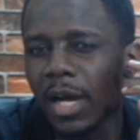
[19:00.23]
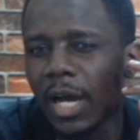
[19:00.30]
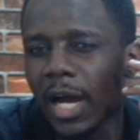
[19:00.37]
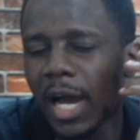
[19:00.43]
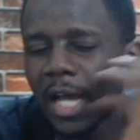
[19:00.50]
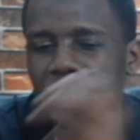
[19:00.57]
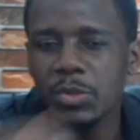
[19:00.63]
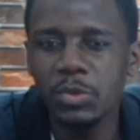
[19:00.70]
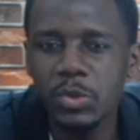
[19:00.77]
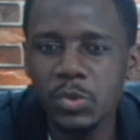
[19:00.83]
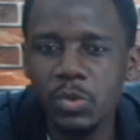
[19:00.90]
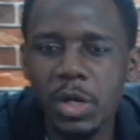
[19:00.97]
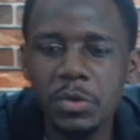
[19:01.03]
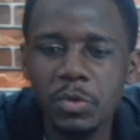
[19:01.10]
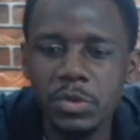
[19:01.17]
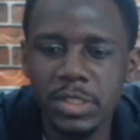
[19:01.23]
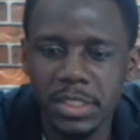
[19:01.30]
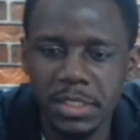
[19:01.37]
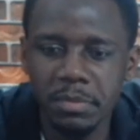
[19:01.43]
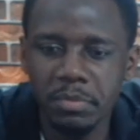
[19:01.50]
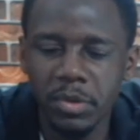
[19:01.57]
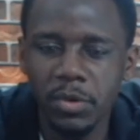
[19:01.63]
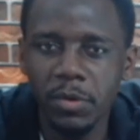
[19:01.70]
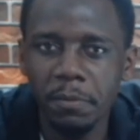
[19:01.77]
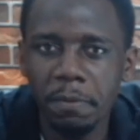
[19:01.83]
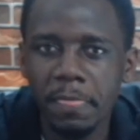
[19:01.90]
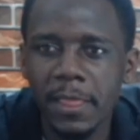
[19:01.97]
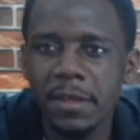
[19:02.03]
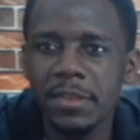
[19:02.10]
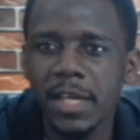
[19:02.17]
Arsenal's worry was simple,
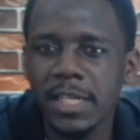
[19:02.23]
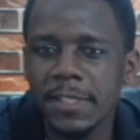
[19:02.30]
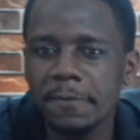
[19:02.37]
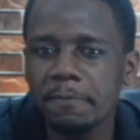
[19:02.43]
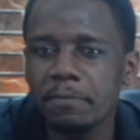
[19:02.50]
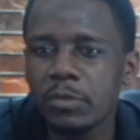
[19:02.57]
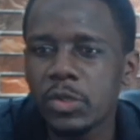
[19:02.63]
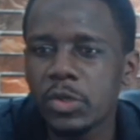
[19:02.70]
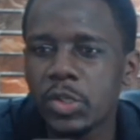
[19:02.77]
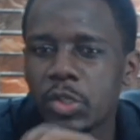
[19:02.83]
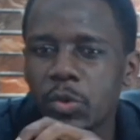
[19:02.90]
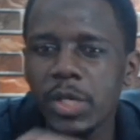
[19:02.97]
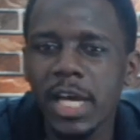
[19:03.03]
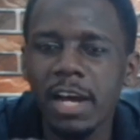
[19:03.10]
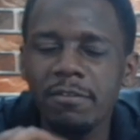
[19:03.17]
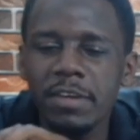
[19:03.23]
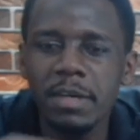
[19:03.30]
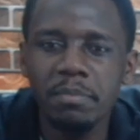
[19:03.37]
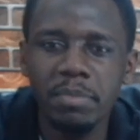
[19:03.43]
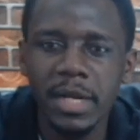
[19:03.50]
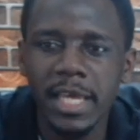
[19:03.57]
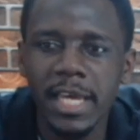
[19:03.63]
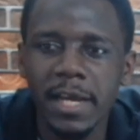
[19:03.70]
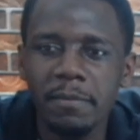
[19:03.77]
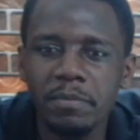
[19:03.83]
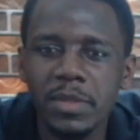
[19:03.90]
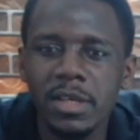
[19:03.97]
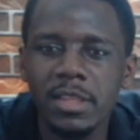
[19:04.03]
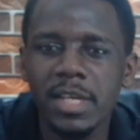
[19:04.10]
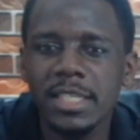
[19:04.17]
that do we have a player
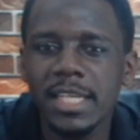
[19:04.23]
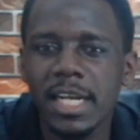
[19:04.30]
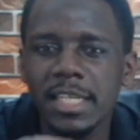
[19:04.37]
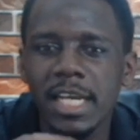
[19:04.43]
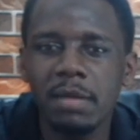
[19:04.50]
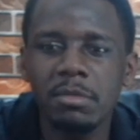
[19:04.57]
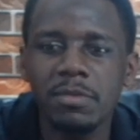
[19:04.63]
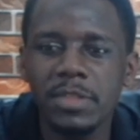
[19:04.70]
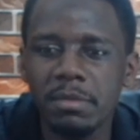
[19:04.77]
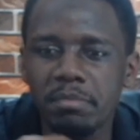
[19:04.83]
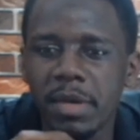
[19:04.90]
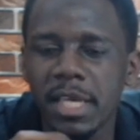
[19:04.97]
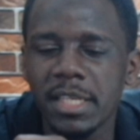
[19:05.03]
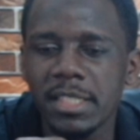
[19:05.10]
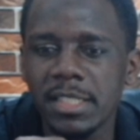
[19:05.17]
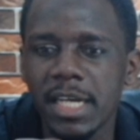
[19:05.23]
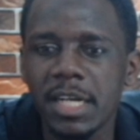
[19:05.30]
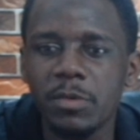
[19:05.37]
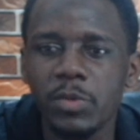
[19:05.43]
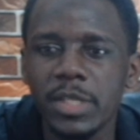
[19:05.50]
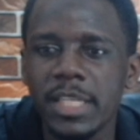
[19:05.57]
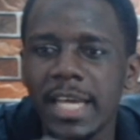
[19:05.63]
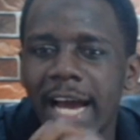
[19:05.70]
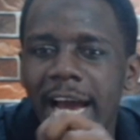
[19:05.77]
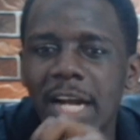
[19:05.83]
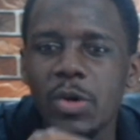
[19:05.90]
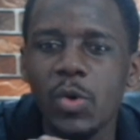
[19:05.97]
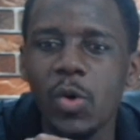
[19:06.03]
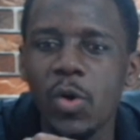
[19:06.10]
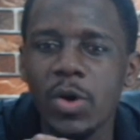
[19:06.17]
that can come off the bench and really
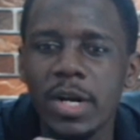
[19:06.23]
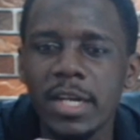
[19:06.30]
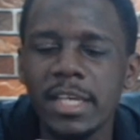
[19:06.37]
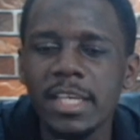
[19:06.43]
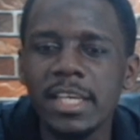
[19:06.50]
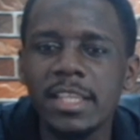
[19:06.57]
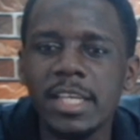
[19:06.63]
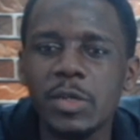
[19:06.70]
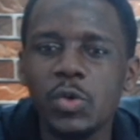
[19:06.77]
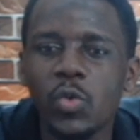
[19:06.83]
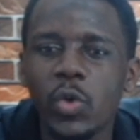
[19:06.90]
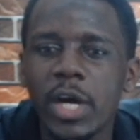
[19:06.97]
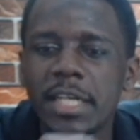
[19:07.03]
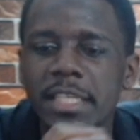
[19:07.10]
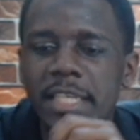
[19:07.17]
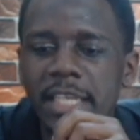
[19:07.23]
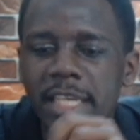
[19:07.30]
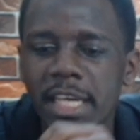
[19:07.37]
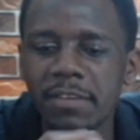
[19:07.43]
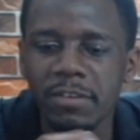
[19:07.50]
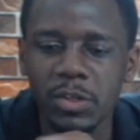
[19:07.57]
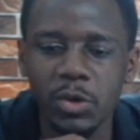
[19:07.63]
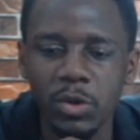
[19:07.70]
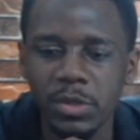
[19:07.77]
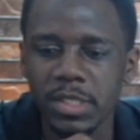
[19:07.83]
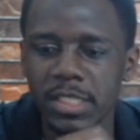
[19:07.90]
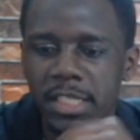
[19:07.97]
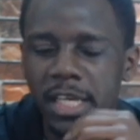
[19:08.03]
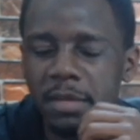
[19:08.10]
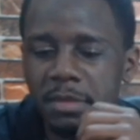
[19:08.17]
add on the required gear if at all
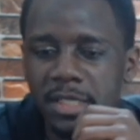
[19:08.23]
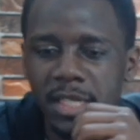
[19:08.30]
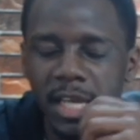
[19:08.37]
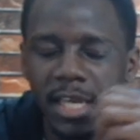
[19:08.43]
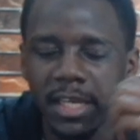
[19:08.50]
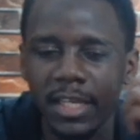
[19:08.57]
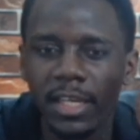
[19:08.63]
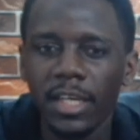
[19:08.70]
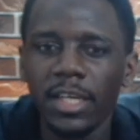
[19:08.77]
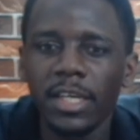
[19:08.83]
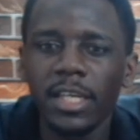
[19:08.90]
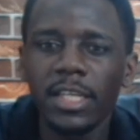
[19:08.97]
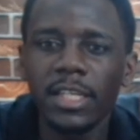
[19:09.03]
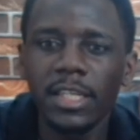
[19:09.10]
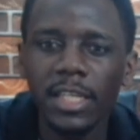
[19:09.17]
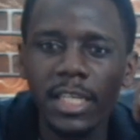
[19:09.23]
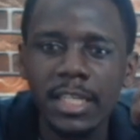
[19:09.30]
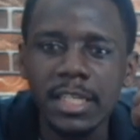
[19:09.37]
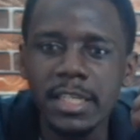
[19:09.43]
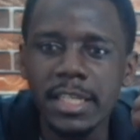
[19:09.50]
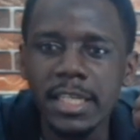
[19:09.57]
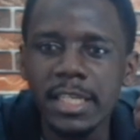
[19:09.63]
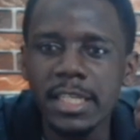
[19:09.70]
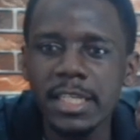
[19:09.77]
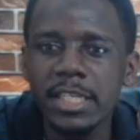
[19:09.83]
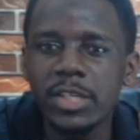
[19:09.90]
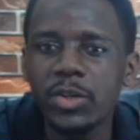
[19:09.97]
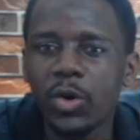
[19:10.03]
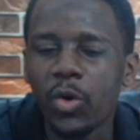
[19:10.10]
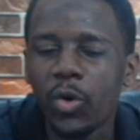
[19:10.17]
this game is like 0-0
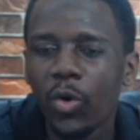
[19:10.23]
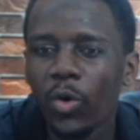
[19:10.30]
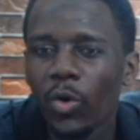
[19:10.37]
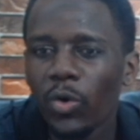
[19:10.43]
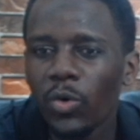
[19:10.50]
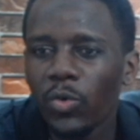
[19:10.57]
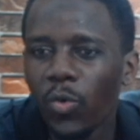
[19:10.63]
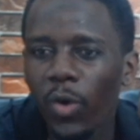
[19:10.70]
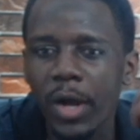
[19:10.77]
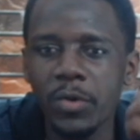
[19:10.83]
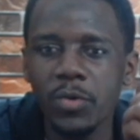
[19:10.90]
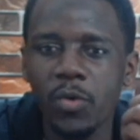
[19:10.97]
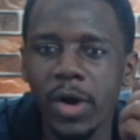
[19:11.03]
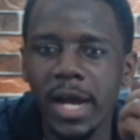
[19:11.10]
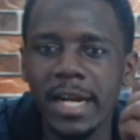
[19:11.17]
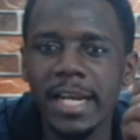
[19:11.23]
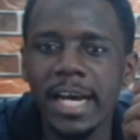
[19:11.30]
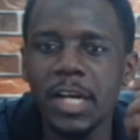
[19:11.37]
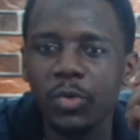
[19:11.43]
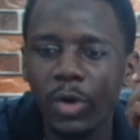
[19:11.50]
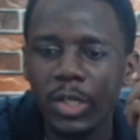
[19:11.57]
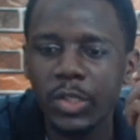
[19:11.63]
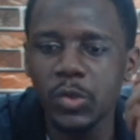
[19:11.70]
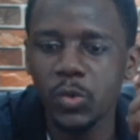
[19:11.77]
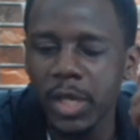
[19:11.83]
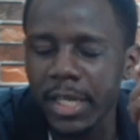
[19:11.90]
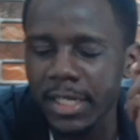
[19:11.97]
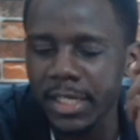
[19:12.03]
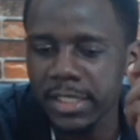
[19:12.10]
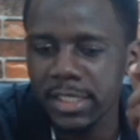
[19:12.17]
or 1-1 and you want to
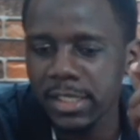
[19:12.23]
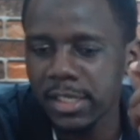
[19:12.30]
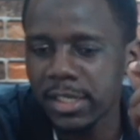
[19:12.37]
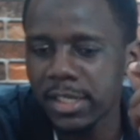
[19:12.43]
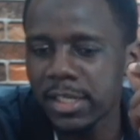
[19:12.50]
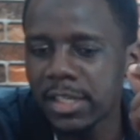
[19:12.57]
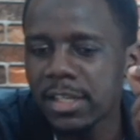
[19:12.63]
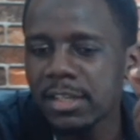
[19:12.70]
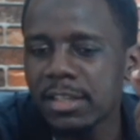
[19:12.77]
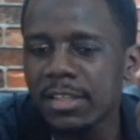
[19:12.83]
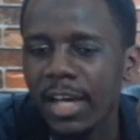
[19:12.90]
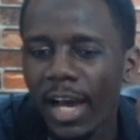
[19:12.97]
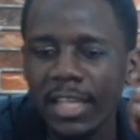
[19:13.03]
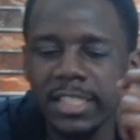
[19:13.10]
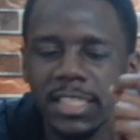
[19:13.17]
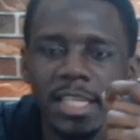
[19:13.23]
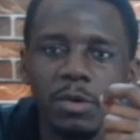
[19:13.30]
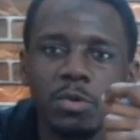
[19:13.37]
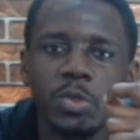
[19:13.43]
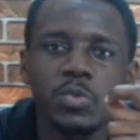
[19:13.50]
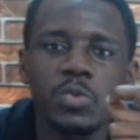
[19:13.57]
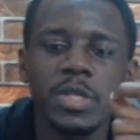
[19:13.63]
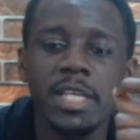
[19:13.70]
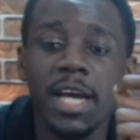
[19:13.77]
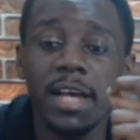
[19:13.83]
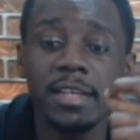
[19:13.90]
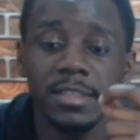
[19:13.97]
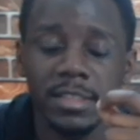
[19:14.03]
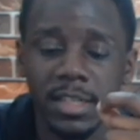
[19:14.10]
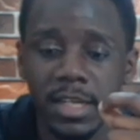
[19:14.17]
win it? The answer was really
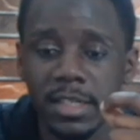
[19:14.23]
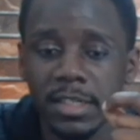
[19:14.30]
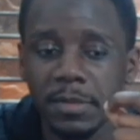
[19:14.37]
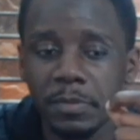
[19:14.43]
answered,